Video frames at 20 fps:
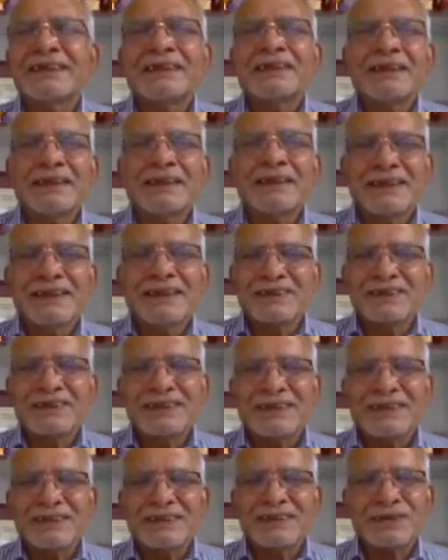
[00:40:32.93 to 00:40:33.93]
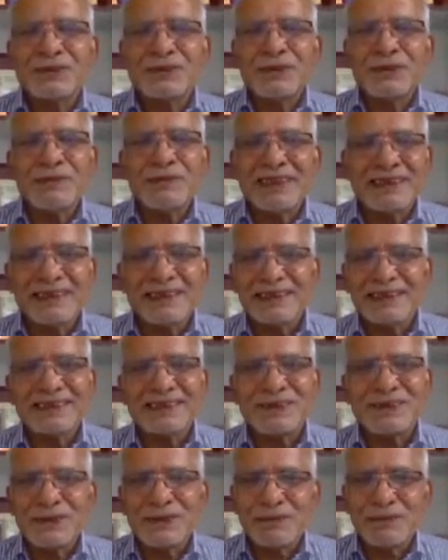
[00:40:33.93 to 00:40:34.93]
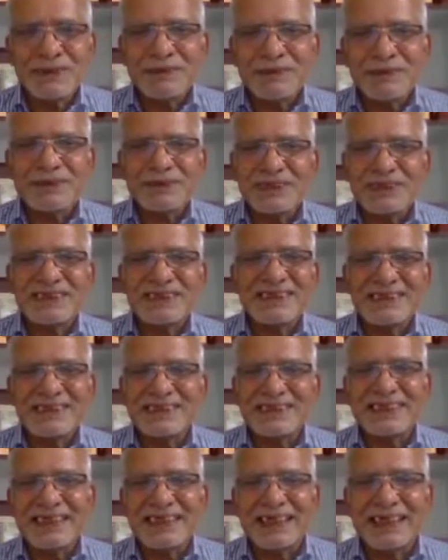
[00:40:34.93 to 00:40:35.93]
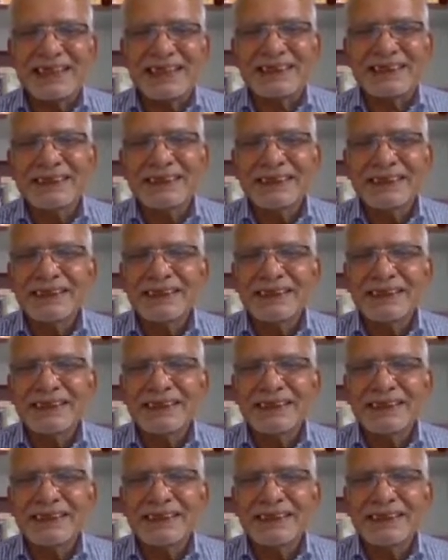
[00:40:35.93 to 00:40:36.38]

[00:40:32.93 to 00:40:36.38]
uh, and so many things, so many positions he held.